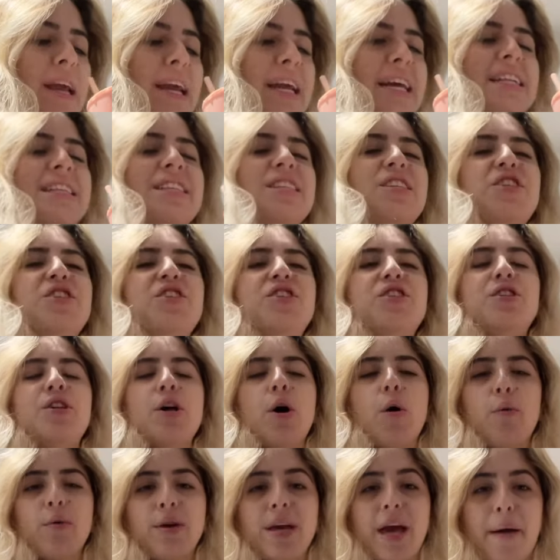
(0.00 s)
It's
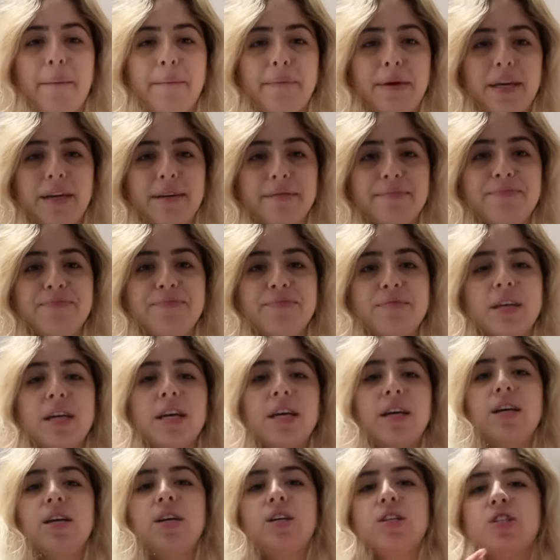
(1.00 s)
so yummy.
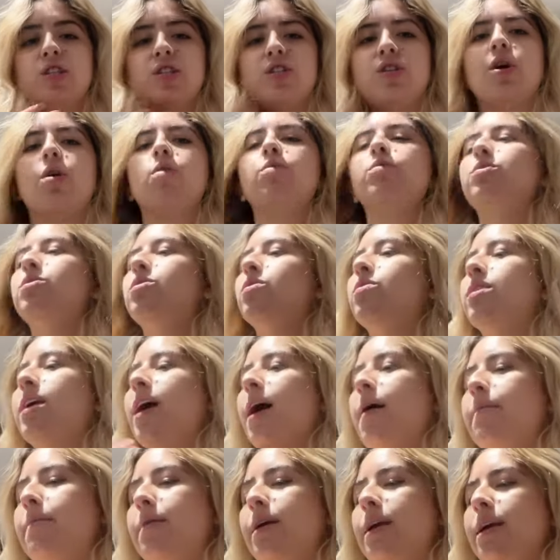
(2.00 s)
So
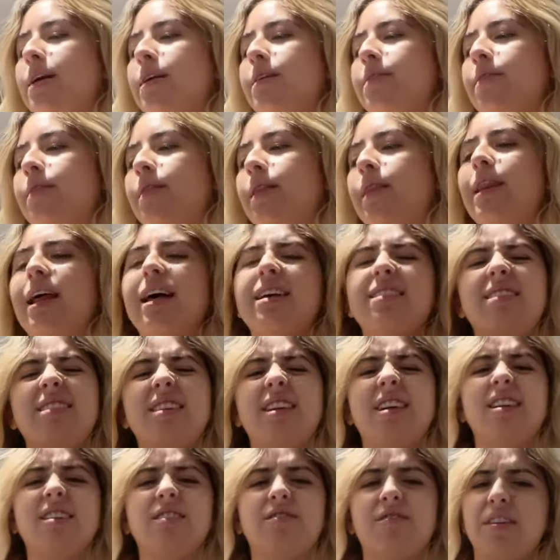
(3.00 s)
yummy. Last
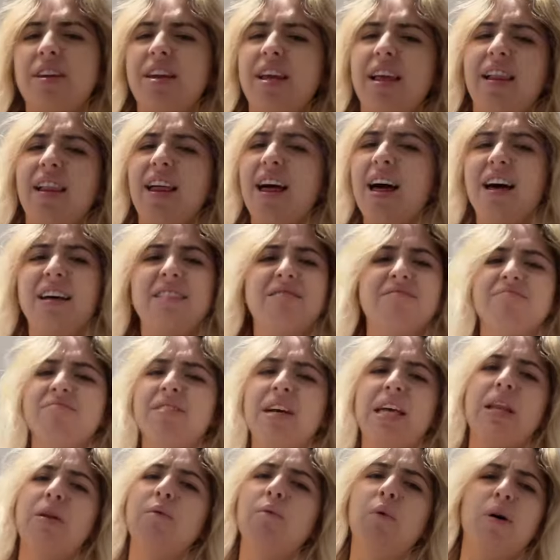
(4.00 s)
year's vanilla,
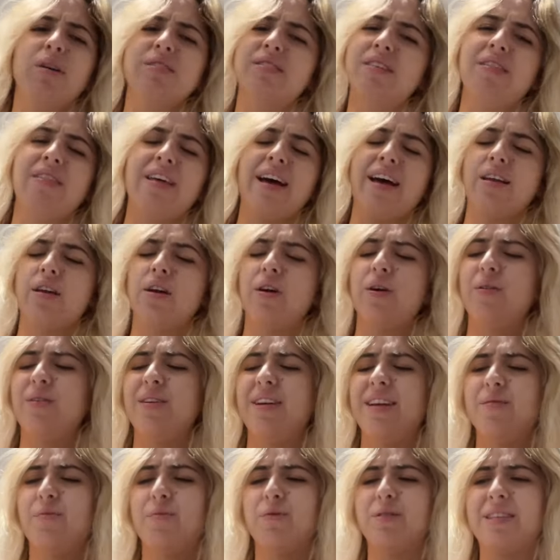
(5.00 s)
it wasn't that good.
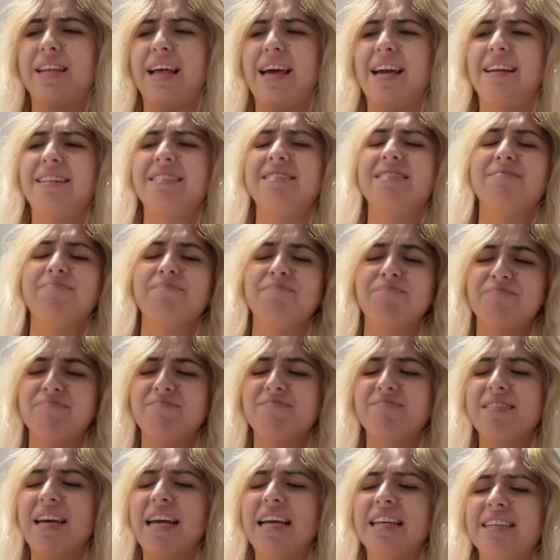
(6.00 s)
It was like,
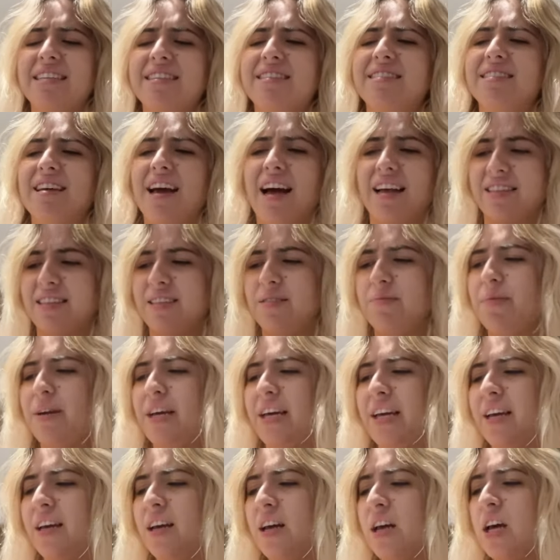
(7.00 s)
it disgusted
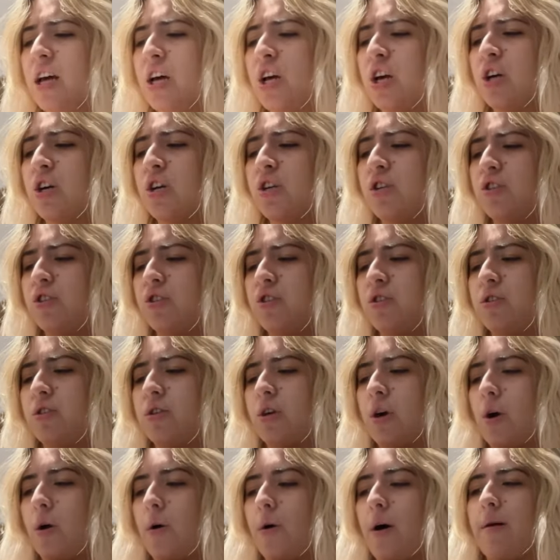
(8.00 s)
me.
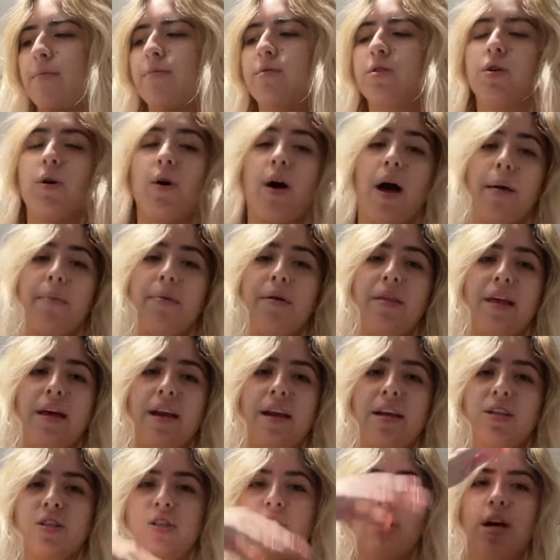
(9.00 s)
So I'm so happy that
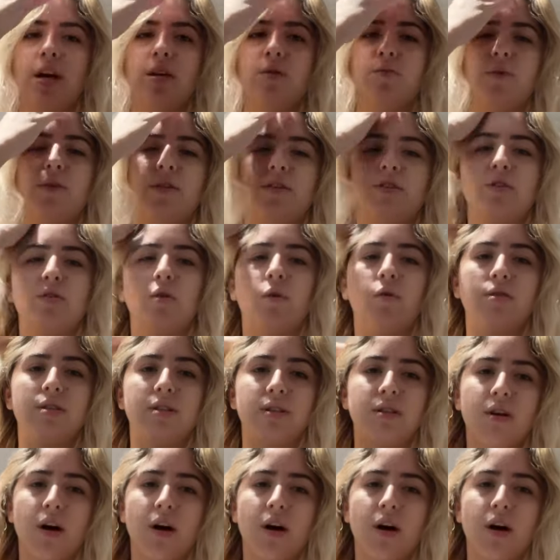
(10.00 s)
I didn't change with salted